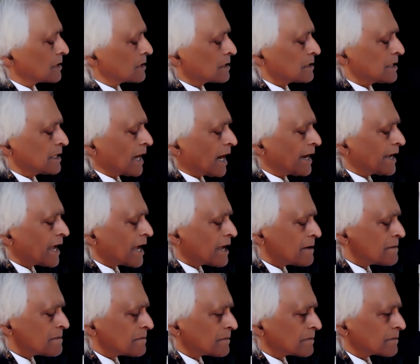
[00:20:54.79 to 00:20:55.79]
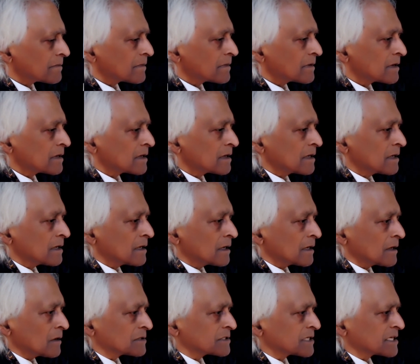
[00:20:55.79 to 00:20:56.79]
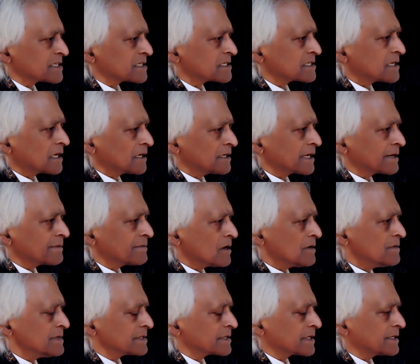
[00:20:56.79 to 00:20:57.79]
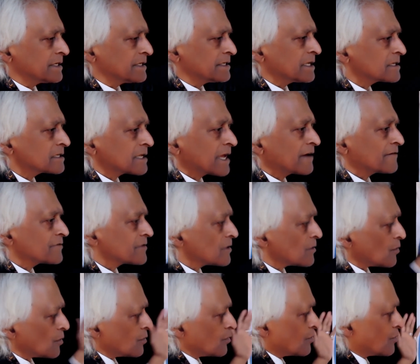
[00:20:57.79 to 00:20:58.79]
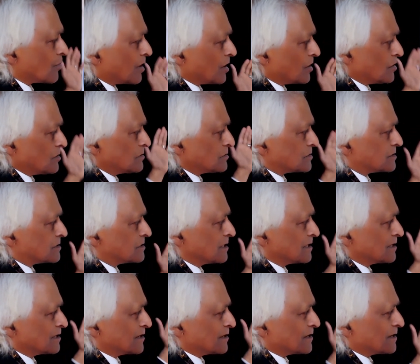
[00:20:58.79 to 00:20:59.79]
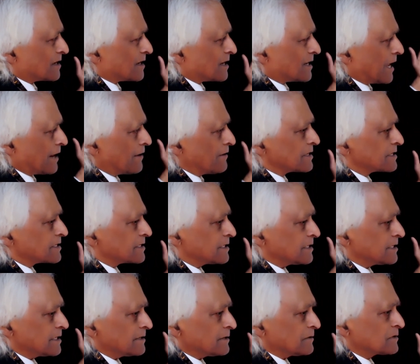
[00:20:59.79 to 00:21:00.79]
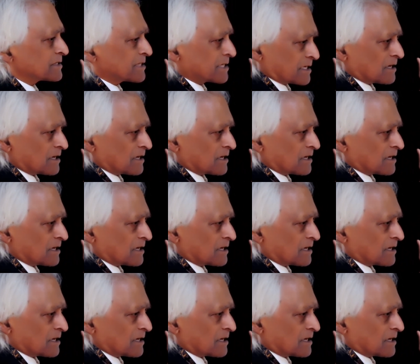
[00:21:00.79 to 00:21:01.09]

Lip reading: the I am was a stunning moment, and he didn't have the code clarity. It was in